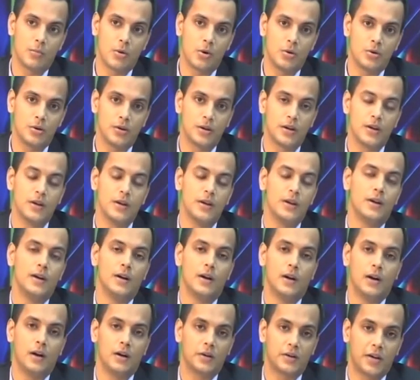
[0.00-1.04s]
Now
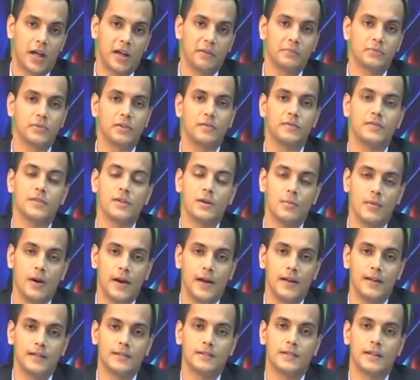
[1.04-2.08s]
um, apply
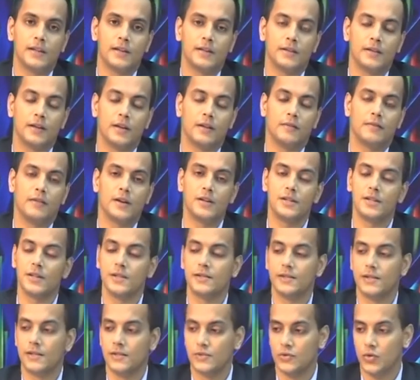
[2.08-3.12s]
for